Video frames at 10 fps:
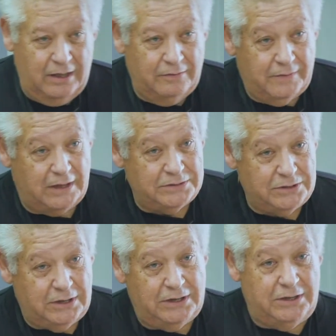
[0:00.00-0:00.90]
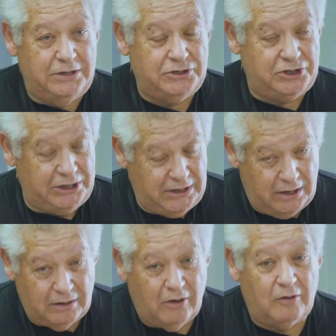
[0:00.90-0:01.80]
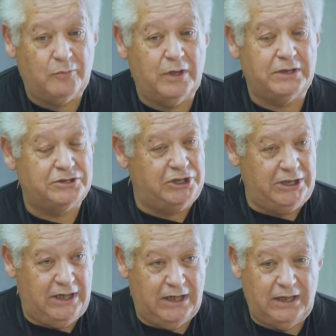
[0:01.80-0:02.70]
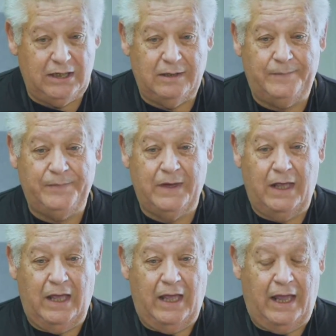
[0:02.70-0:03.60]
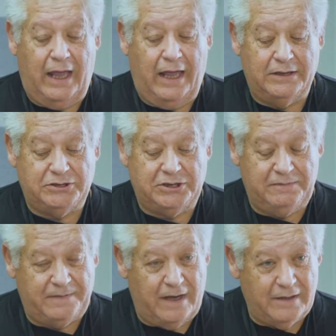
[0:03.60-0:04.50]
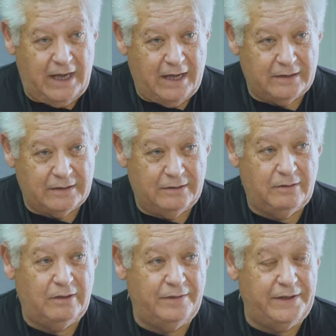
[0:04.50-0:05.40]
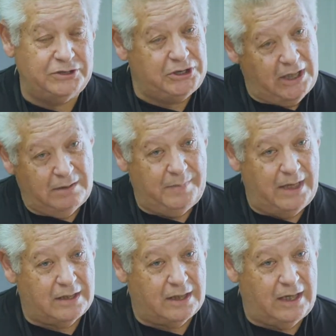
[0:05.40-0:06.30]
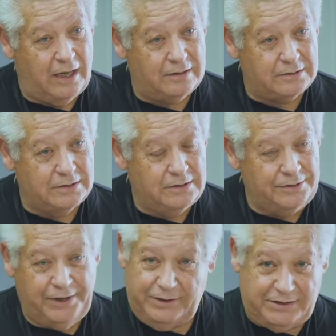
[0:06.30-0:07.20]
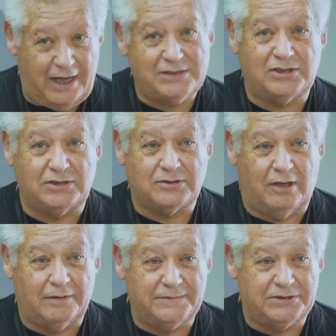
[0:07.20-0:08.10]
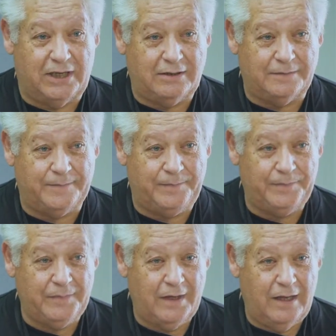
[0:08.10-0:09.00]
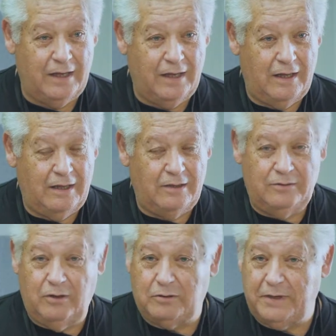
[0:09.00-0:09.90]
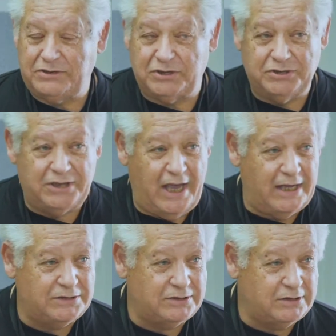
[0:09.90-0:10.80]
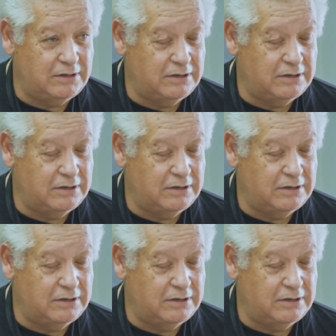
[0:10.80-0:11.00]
Well, she did her homework, she did it, and she found out that she had a bank account in Texas all of a sudden. No questions asked.